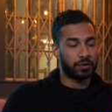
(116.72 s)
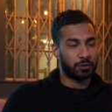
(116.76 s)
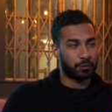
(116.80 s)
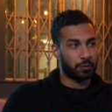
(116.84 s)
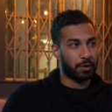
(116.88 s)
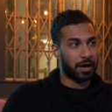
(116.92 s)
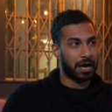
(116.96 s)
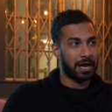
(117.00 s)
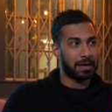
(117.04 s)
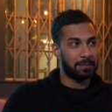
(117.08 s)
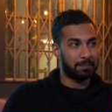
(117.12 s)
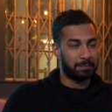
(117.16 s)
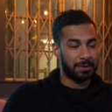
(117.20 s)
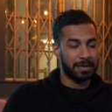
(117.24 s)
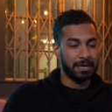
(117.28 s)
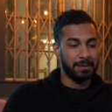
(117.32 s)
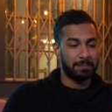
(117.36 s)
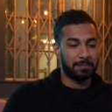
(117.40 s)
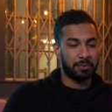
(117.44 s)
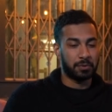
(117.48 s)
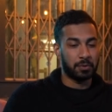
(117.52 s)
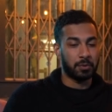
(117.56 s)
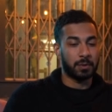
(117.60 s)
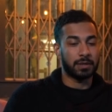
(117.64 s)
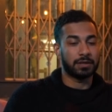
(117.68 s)
the right
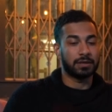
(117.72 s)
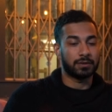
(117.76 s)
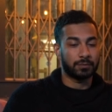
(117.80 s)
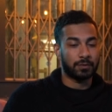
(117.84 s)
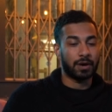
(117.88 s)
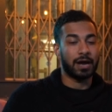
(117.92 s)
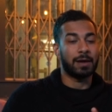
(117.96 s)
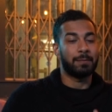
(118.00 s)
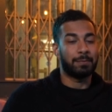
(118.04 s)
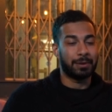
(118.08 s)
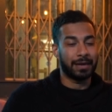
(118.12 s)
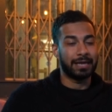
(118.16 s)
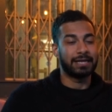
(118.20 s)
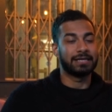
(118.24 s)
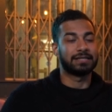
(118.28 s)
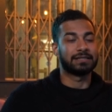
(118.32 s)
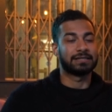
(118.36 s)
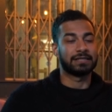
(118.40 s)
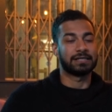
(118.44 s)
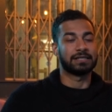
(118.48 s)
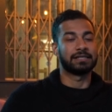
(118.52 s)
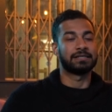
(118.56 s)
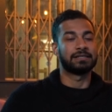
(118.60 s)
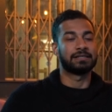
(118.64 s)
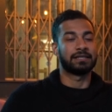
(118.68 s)
people in the right
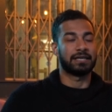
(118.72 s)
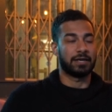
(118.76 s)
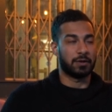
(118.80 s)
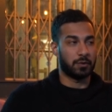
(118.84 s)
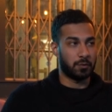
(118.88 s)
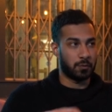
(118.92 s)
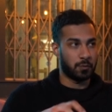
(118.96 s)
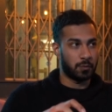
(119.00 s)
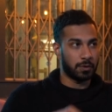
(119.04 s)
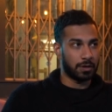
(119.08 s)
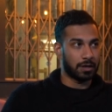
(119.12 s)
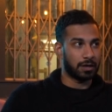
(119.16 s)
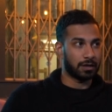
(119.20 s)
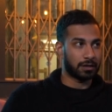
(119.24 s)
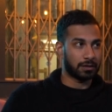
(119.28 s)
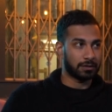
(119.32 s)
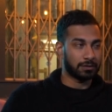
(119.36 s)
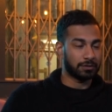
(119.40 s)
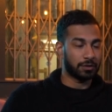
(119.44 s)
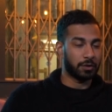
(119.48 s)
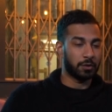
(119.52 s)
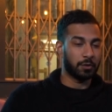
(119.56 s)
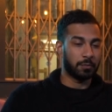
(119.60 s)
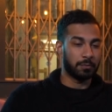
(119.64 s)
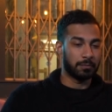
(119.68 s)
places, it will work.
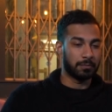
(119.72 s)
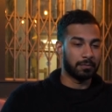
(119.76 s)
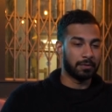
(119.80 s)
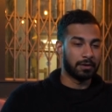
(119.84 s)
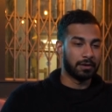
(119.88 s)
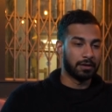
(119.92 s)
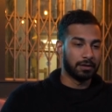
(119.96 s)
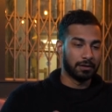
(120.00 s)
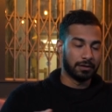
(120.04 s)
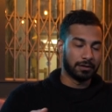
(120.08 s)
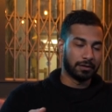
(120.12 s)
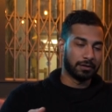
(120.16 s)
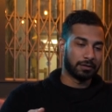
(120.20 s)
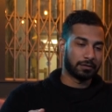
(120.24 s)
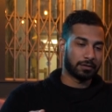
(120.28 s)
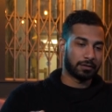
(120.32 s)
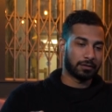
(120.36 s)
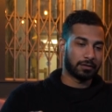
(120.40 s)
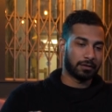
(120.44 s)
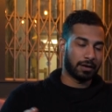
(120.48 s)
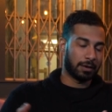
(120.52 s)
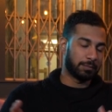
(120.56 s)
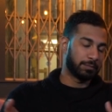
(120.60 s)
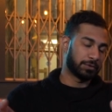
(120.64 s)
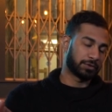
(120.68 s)
So
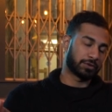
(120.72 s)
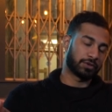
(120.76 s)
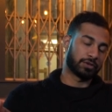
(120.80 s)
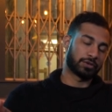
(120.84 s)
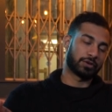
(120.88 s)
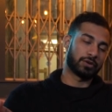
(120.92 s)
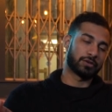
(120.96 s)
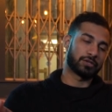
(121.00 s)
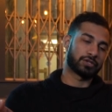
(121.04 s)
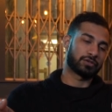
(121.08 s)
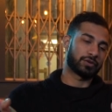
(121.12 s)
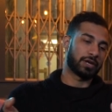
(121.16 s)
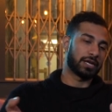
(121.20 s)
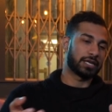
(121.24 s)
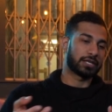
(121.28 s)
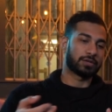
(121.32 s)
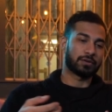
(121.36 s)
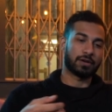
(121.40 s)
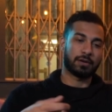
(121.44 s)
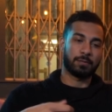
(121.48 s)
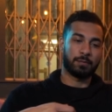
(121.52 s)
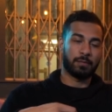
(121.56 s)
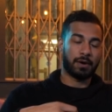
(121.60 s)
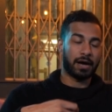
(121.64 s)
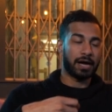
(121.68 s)
I'm just gonna go straight to
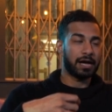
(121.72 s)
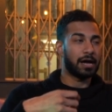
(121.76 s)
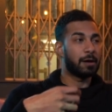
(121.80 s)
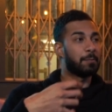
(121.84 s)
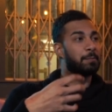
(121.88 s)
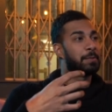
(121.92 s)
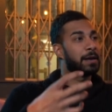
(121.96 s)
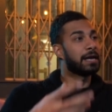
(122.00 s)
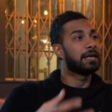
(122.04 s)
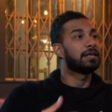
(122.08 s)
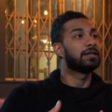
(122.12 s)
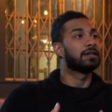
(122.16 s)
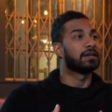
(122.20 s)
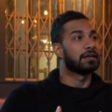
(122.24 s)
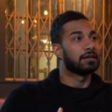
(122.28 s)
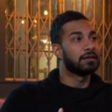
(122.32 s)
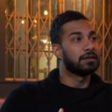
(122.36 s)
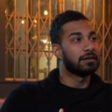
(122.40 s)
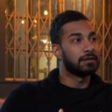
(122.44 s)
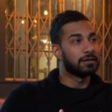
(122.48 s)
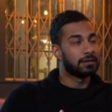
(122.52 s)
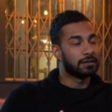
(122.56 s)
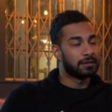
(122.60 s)
it. My opinion